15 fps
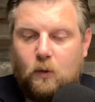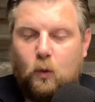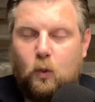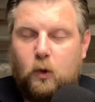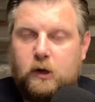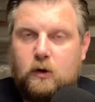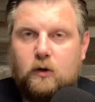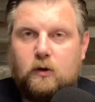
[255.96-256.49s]

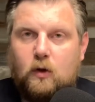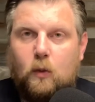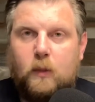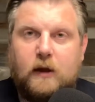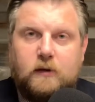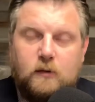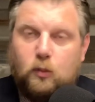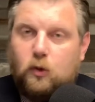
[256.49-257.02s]
We could go
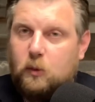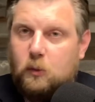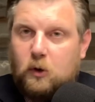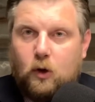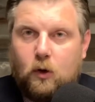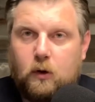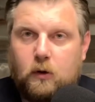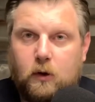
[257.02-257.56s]
back to
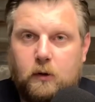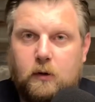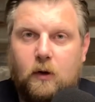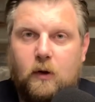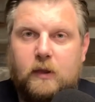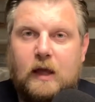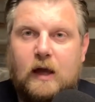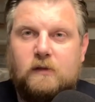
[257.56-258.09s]
pre-McGirt
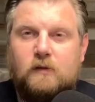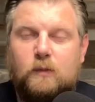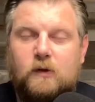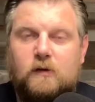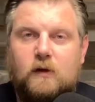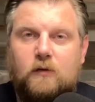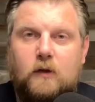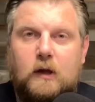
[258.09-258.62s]
on that
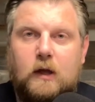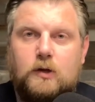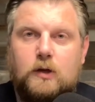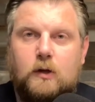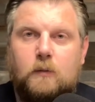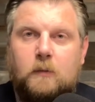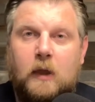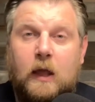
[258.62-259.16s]
specific
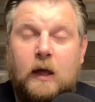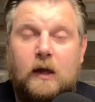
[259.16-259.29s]
issue.